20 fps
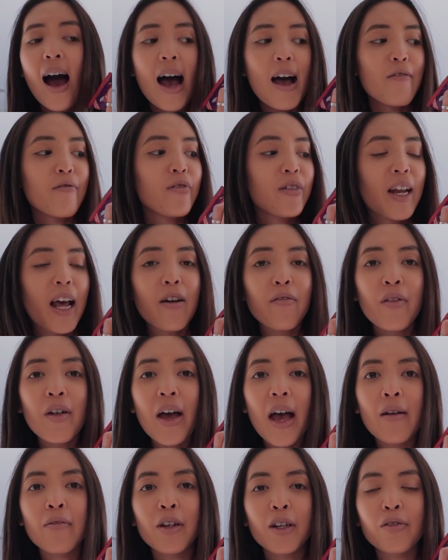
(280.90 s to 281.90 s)
I've never
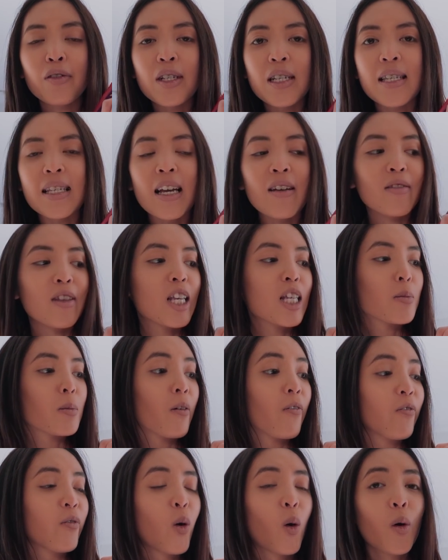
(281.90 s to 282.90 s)
ever received these
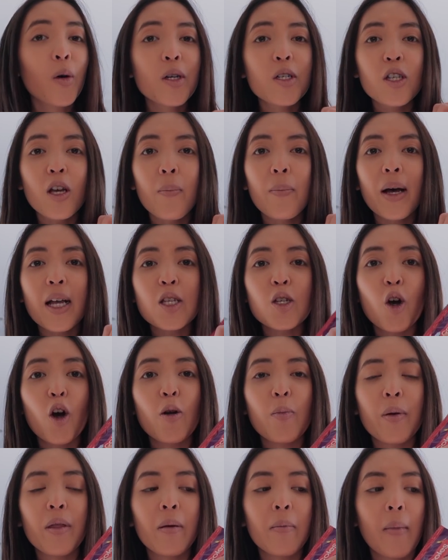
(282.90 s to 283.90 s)
before, so I'm about to
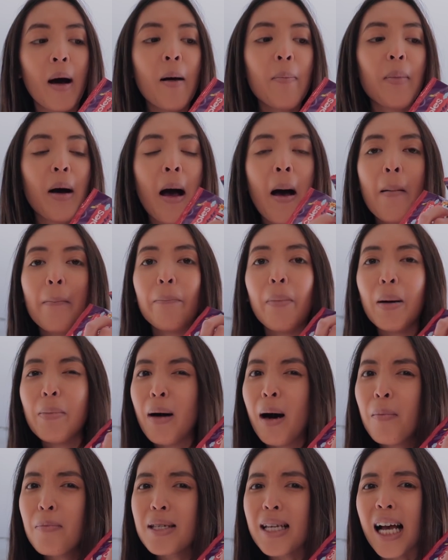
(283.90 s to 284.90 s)
open them up. My
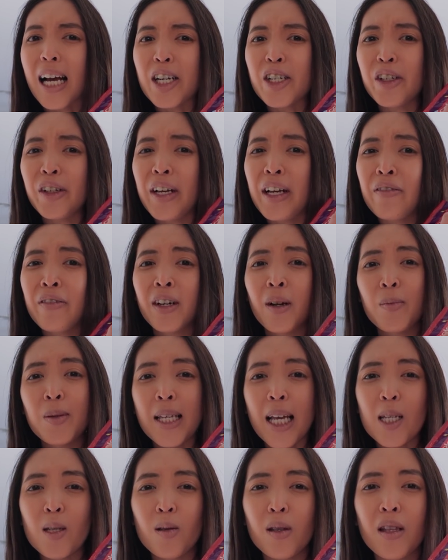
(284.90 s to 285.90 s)
mom's actually even
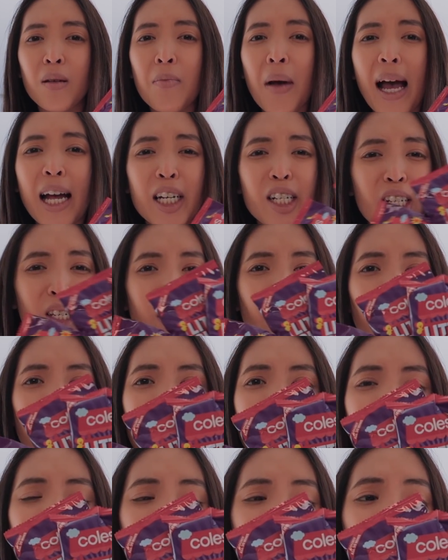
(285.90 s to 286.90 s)
obsessed with them and she's not
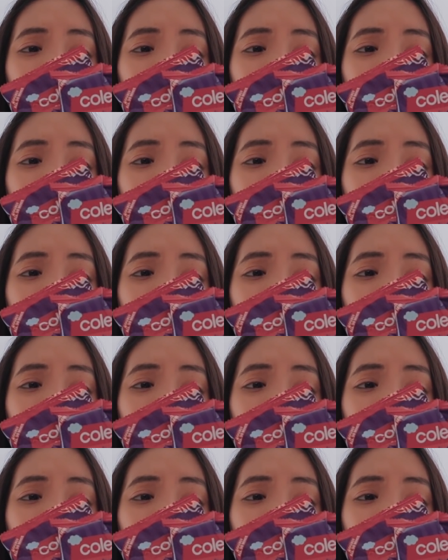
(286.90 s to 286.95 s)
even a